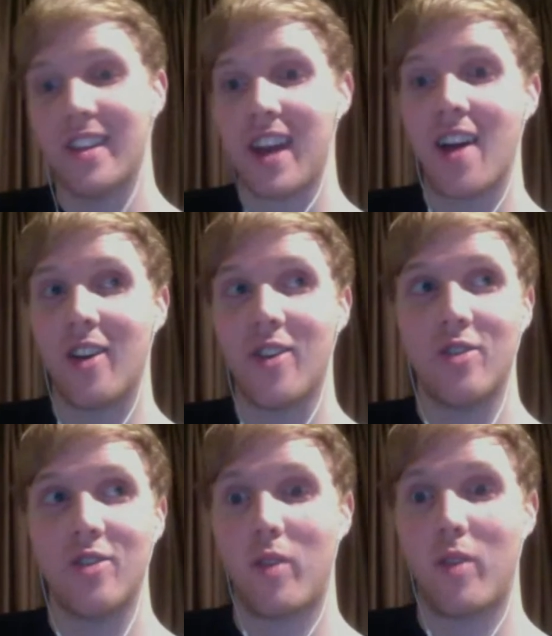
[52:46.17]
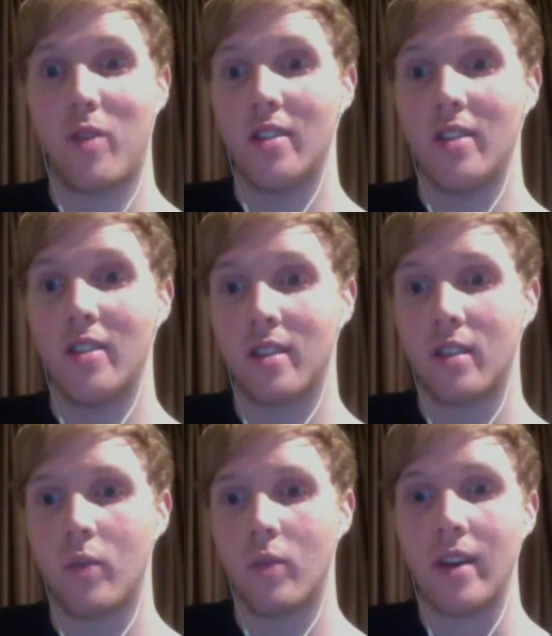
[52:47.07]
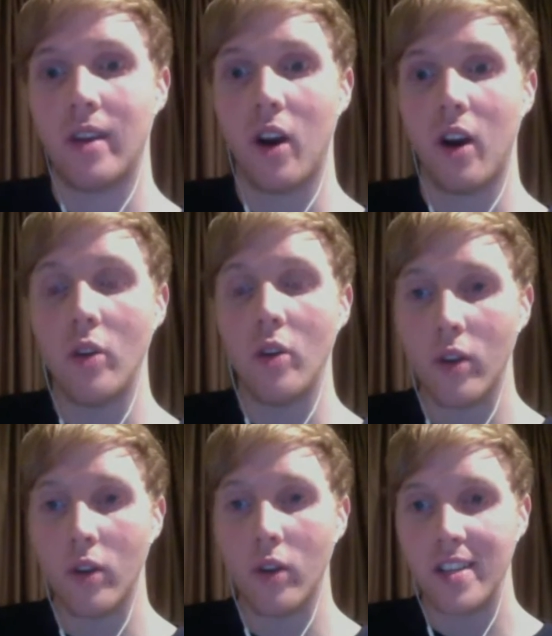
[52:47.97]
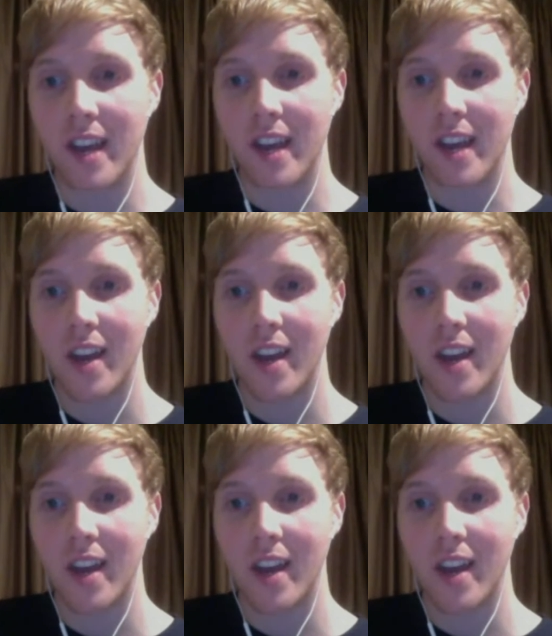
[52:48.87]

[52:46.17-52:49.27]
Hallows part... Wait, oh no, what did he say?